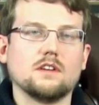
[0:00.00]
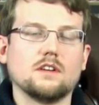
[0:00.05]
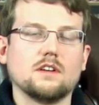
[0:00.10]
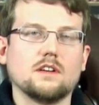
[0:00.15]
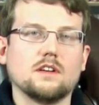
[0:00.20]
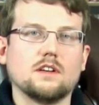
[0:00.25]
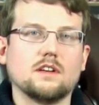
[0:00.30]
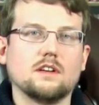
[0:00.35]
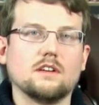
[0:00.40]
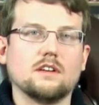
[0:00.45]

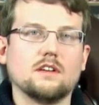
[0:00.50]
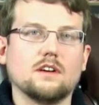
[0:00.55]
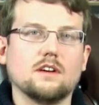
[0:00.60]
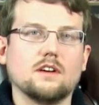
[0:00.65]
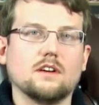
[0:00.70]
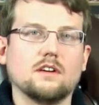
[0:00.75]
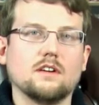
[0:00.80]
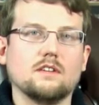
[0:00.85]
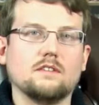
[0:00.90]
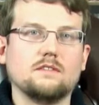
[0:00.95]
and
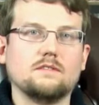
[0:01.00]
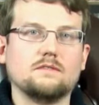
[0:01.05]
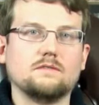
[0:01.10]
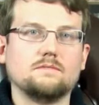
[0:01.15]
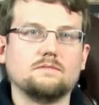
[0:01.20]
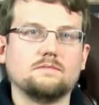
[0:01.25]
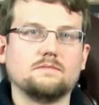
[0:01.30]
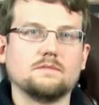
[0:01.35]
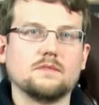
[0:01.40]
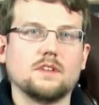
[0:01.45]

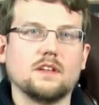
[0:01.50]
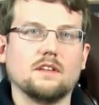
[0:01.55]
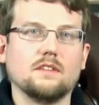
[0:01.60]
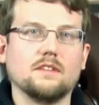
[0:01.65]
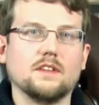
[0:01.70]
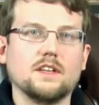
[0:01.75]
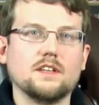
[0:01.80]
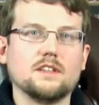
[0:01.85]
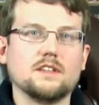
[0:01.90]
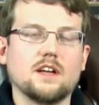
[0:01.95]

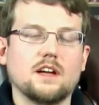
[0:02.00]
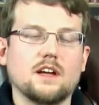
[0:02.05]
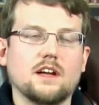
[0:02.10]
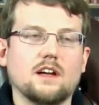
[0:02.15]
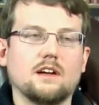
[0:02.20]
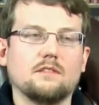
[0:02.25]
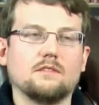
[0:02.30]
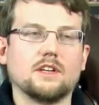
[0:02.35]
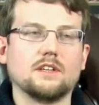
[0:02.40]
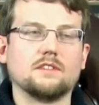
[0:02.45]
these
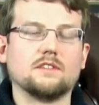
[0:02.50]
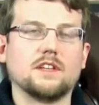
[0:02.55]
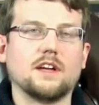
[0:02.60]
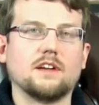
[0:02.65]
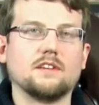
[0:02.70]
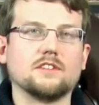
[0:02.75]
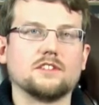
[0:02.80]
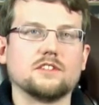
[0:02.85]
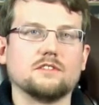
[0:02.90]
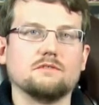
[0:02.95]
have a
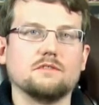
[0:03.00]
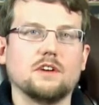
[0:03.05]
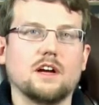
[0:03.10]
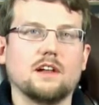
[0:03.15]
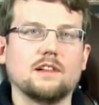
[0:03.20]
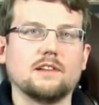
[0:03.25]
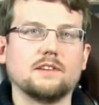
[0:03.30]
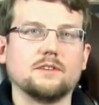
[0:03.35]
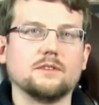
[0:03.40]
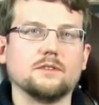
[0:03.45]
tension
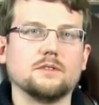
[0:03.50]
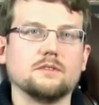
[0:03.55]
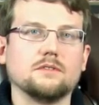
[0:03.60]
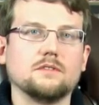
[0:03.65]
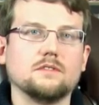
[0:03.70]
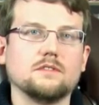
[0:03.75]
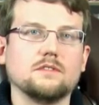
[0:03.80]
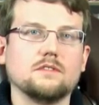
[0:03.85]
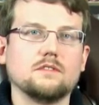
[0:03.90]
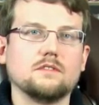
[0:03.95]
value.
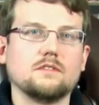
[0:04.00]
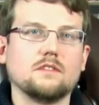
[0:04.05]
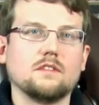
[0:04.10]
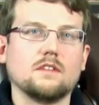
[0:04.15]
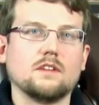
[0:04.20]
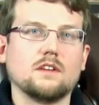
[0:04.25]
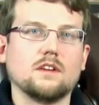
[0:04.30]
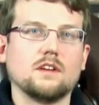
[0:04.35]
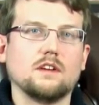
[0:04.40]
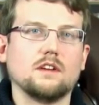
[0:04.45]

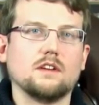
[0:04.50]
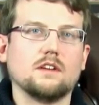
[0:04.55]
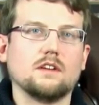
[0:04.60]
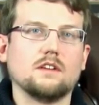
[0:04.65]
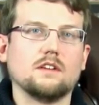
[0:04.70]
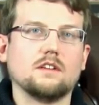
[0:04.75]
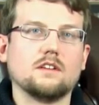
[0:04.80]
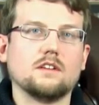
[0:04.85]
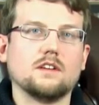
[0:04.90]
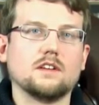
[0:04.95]

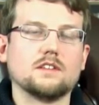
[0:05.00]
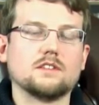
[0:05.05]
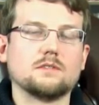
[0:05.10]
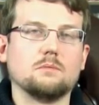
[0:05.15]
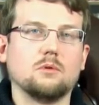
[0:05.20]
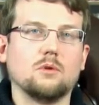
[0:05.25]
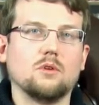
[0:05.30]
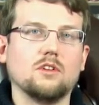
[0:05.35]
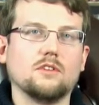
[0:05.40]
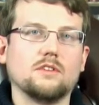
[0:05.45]

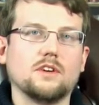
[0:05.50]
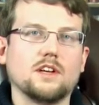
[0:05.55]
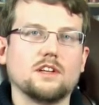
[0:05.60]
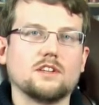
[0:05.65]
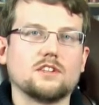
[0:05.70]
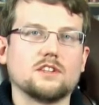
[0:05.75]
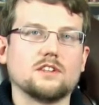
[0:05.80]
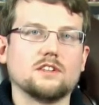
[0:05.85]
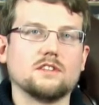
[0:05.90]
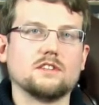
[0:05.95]
Smaller
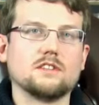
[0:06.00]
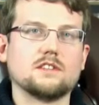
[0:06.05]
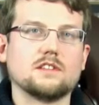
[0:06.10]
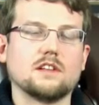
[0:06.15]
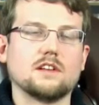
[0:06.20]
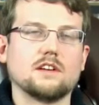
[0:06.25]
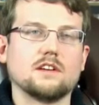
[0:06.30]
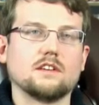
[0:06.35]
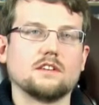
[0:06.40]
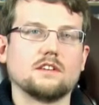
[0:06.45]
nations
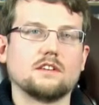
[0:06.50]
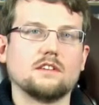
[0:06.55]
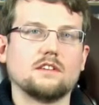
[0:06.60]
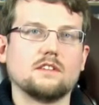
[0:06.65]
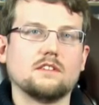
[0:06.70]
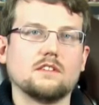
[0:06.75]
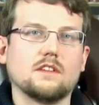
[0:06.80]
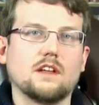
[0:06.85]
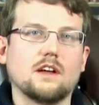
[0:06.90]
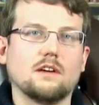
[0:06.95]
like
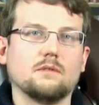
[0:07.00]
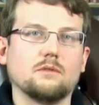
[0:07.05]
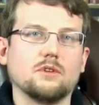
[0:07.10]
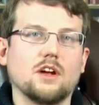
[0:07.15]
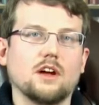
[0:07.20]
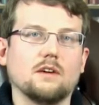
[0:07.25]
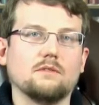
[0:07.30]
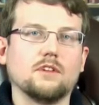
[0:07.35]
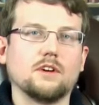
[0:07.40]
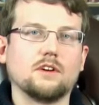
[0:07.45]
that would
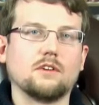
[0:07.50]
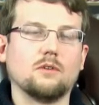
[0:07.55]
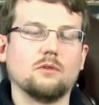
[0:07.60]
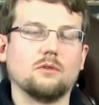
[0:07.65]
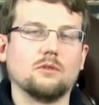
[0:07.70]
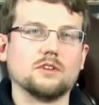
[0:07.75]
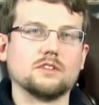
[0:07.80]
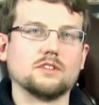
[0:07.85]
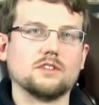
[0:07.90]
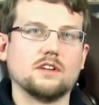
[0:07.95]
have their
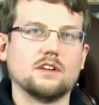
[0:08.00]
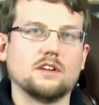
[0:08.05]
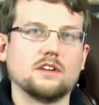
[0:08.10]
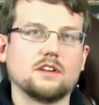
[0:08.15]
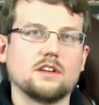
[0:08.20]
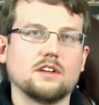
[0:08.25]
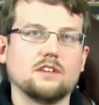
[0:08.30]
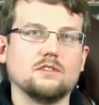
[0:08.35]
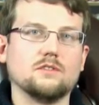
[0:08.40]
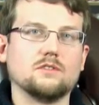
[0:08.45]
cores there
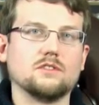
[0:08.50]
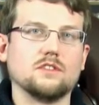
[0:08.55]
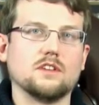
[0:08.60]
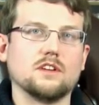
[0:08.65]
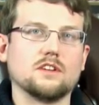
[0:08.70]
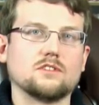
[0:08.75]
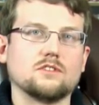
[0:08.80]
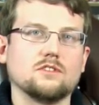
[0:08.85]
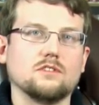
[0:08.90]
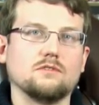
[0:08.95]
can use a
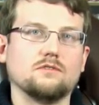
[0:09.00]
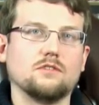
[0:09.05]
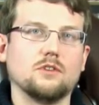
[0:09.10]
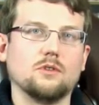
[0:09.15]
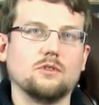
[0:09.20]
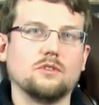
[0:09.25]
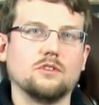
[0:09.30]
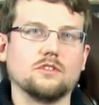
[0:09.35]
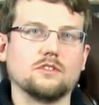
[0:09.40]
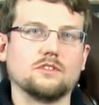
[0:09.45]
national
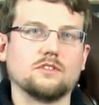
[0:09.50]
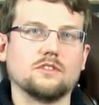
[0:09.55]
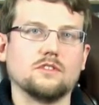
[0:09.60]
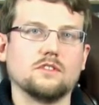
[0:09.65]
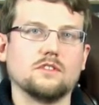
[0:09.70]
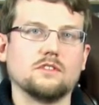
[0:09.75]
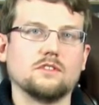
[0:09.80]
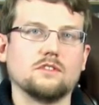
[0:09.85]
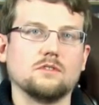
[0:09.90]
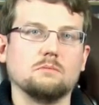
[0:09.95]
focus
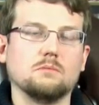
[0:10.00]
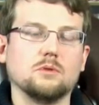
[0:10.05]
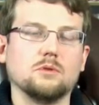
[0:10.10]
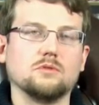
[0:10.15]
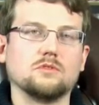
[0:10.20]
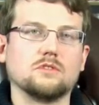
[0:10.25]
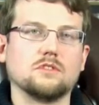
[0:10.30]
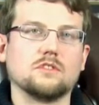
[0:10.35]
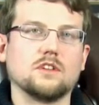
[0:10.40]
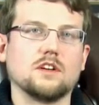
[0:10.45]
to
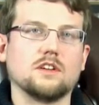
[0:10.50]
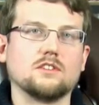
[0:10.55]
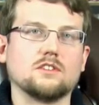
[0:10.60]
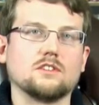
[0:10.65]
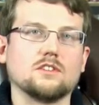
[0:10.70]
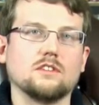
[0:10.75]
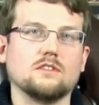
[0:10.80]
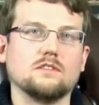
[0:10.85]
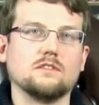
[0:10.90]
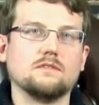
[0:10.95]
boost the
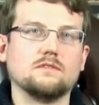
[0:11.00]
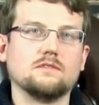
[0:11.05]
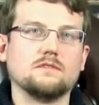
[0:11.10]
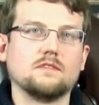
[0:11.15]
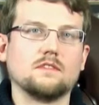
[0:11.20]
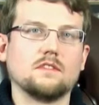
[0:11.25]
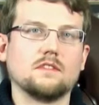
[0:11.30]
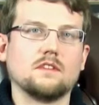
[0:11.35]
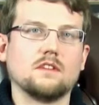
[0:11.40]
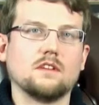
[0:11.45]
tension,
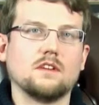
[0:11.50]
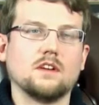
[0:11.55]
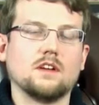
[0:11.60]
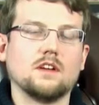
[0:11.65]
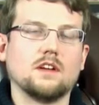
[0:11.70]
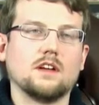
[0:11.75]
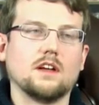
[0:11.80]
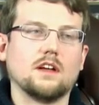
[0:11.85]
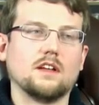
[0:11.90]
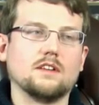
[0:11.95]

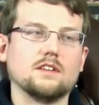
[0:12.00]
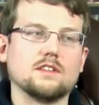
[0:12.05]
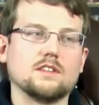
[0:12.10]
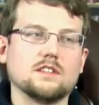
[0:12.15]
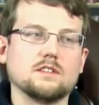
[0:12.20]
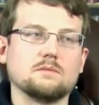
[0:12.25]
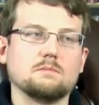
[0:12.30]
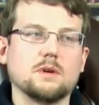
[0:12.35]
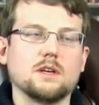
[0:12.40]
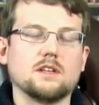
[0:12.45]
and this
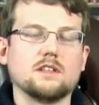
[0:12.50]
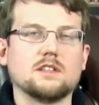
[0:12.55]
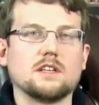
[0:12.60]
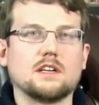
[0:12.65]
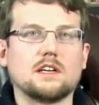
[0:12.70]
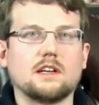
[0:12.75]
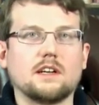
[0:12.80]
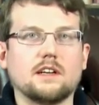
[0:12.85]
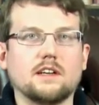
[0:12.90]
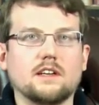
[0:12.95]
is
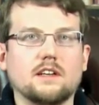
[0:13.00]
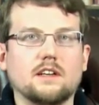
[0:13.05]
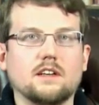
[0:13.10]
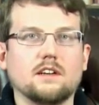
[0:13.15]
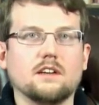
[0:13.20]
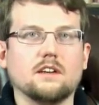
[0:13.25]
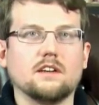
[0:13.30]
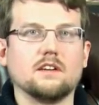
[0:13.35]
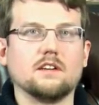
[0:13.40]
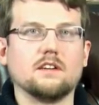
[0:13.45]
basically
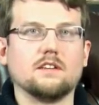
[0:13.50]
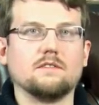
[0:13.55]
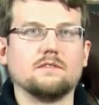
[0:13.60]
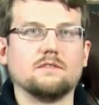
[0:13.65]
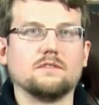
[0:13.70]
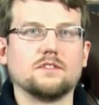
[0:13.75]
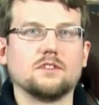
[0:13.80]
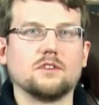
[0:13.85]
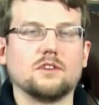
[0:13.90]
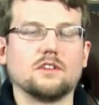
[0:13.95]

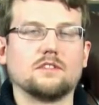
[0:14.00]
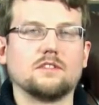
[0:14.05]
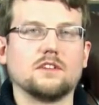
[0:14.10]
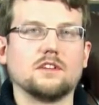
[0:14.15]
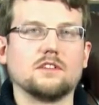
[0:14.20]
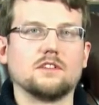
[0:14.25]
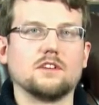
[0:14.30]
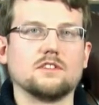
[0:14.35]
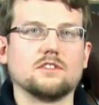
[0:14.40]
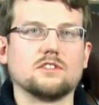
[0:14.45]
to get the
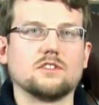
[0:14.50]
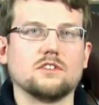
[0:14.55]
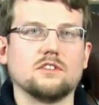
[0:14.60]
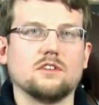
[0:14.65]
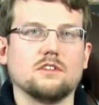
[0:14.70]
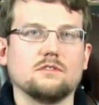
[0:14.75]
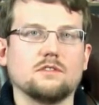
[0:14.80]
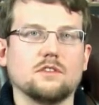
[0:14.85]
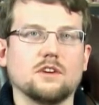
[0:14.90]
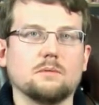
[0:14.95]
attention
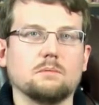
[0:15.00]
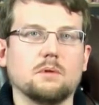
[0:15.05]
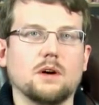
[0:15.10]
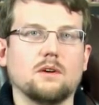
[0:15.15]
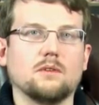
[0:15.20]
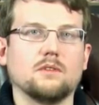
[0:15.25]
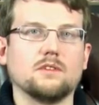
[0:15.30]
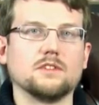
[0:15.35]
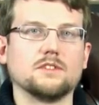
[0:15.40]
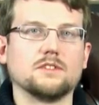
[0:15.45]
of great
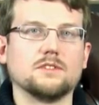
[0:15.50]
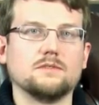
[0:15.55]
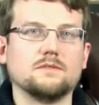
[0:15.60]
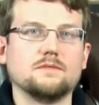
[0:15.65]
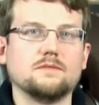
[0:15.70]
powers.